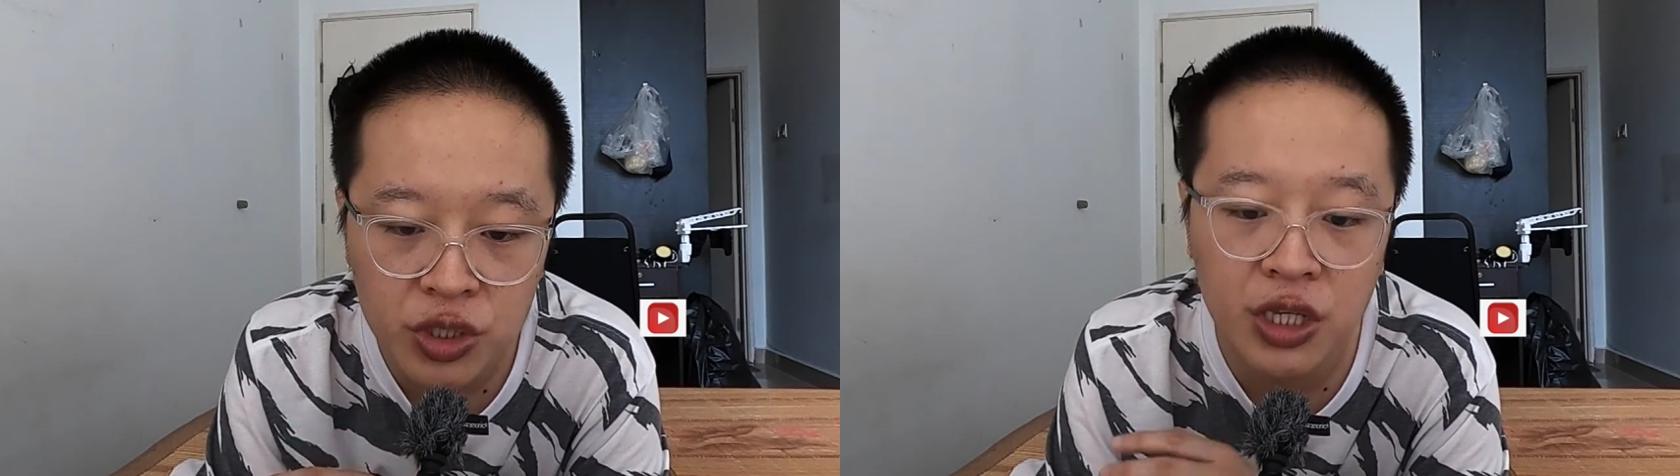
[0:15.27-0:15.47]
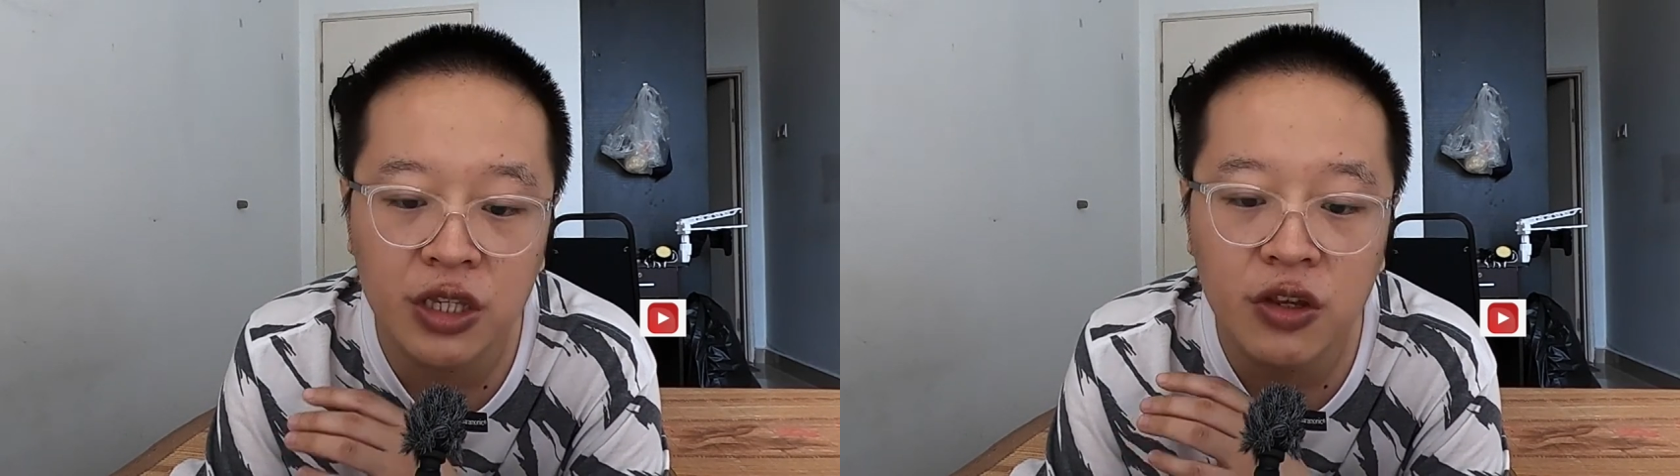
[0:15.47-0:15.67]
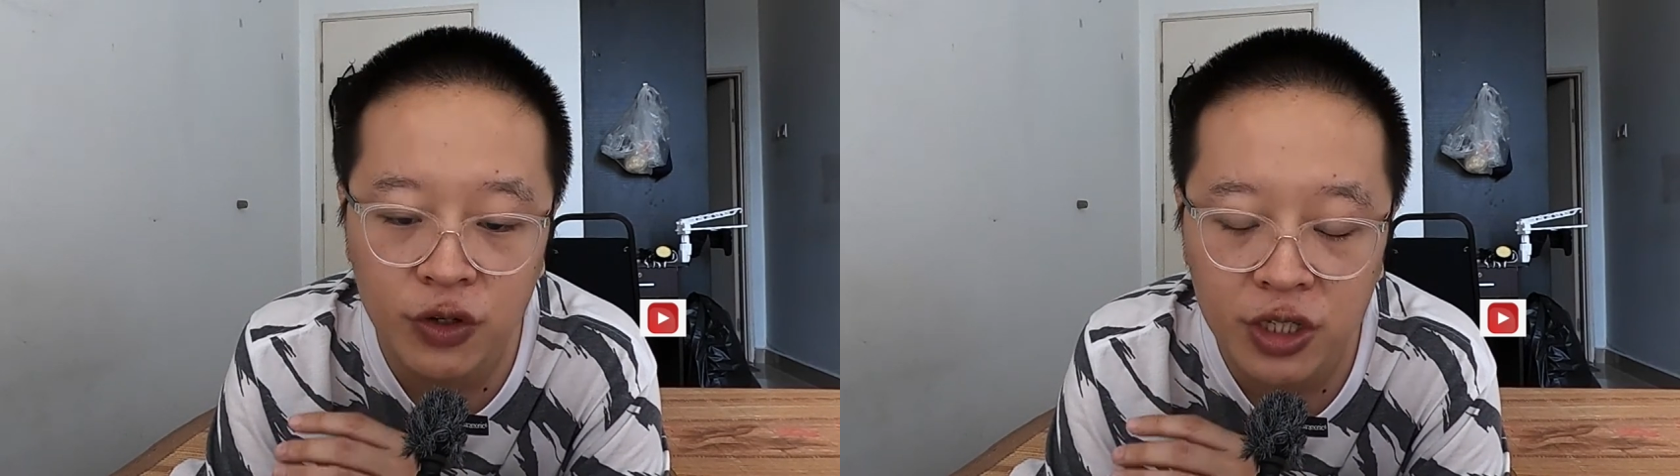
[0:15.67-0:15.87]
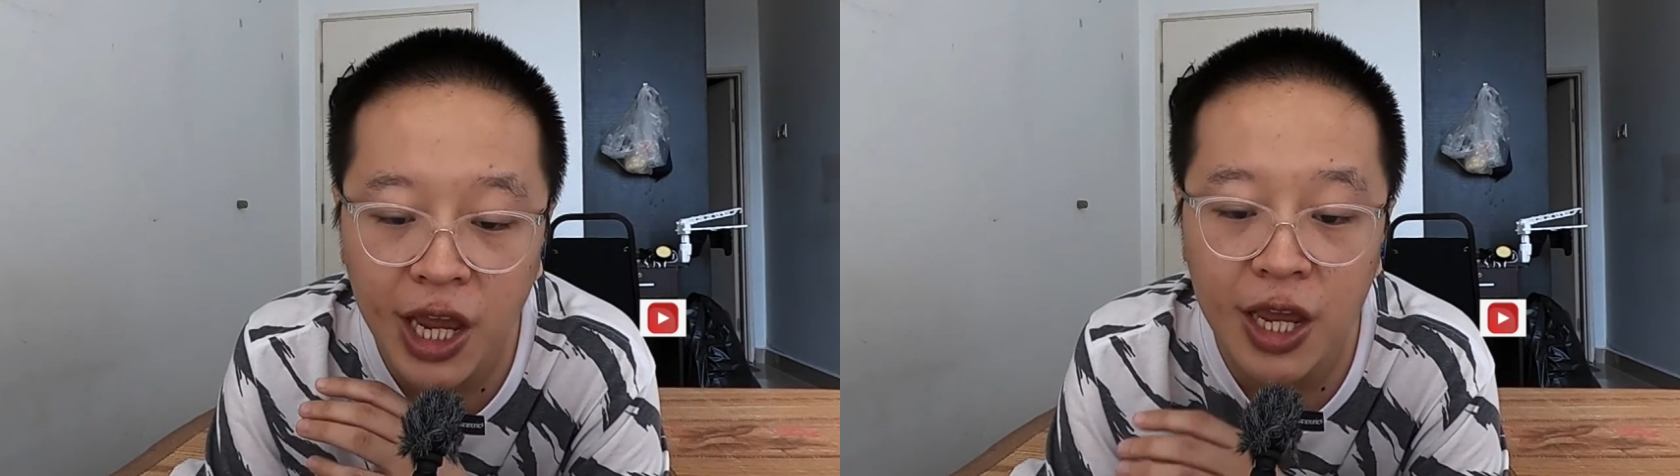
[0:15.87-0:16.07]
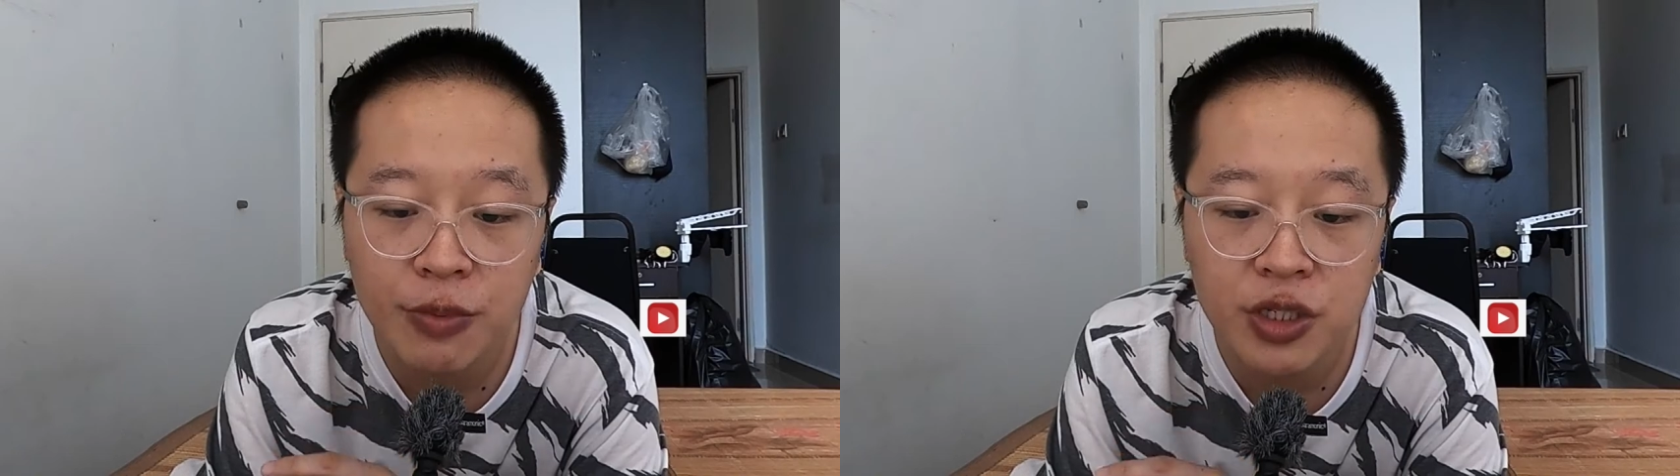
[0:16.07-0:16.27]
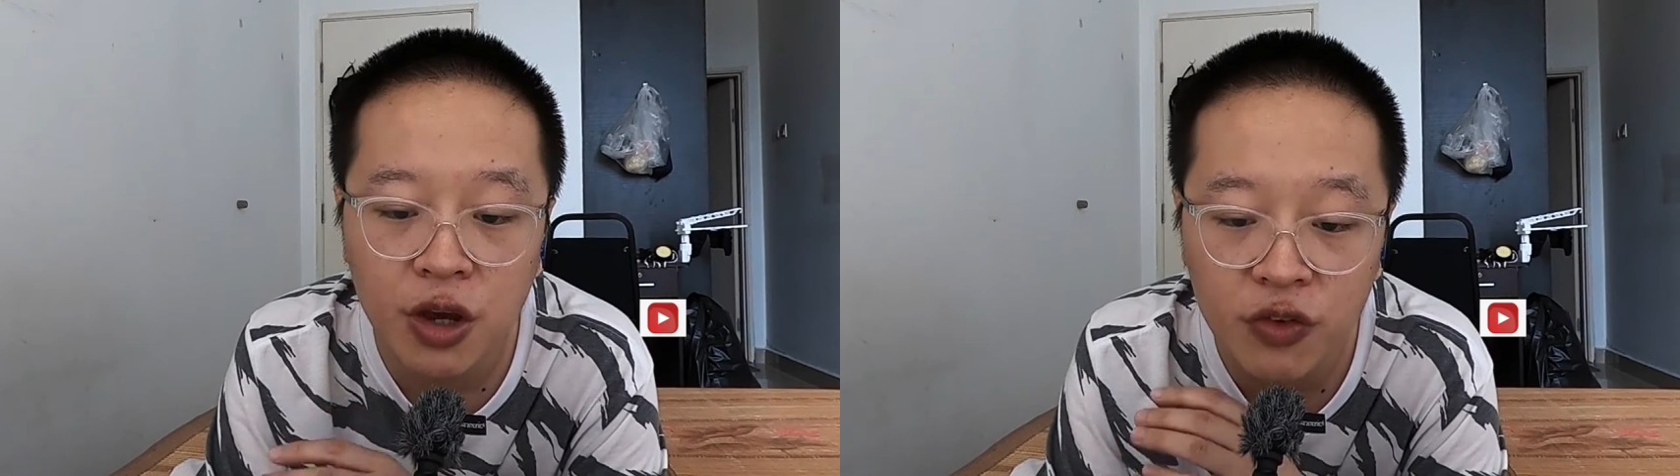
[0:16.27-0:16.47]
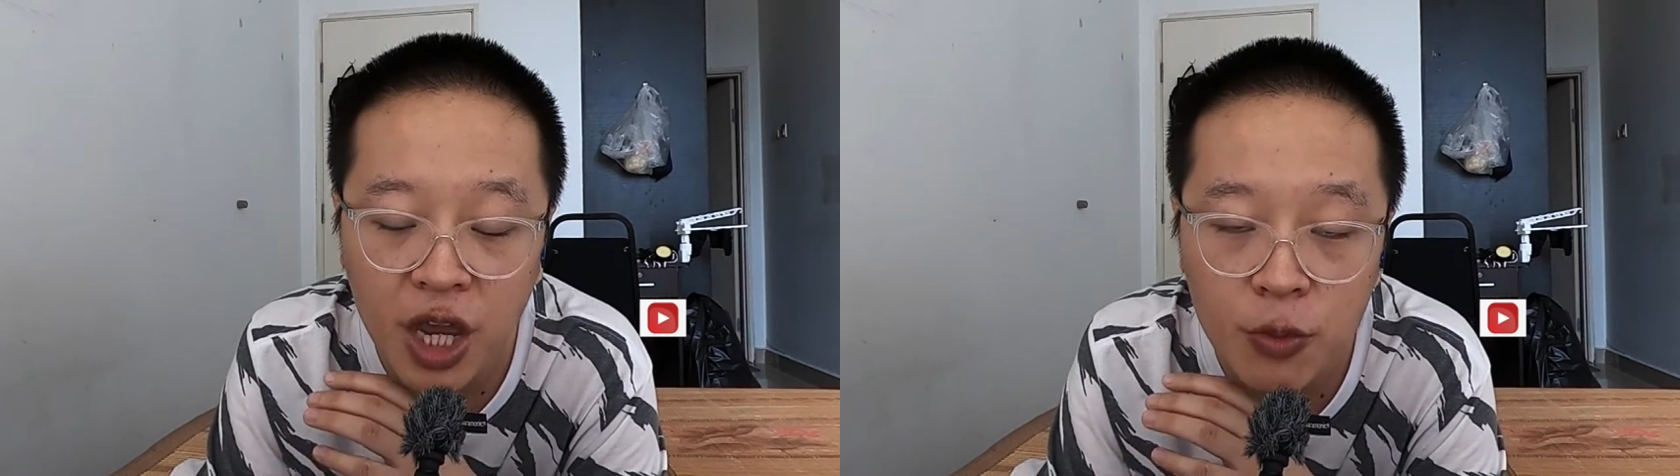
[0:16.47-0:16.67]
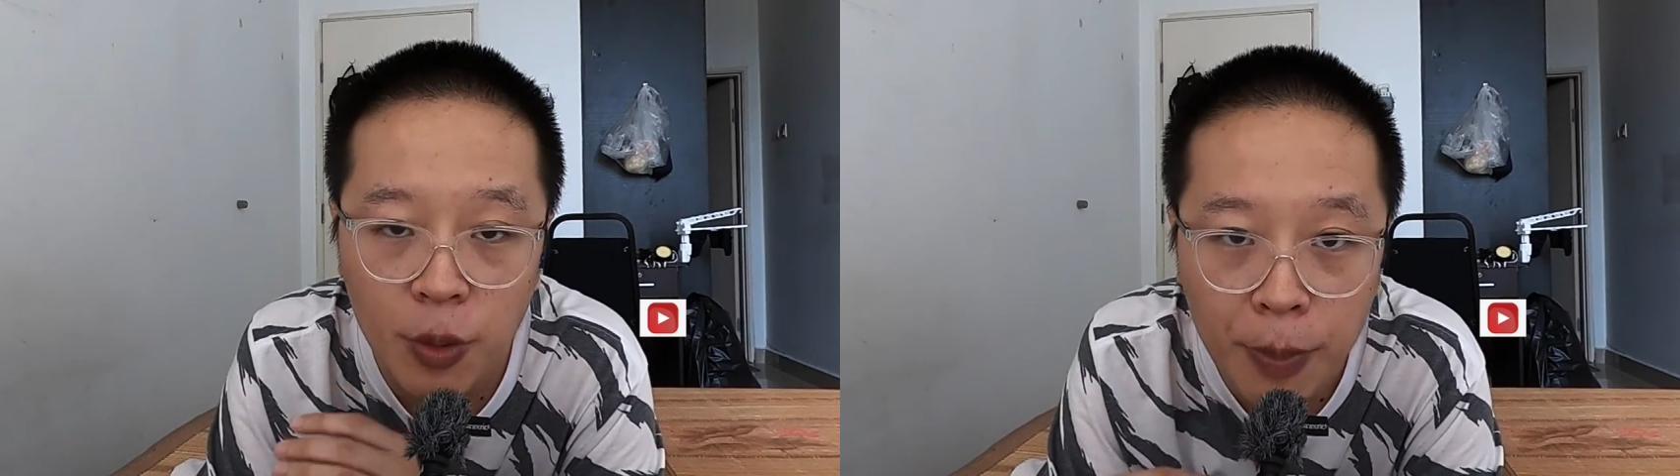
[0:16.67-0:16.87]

the different types of camera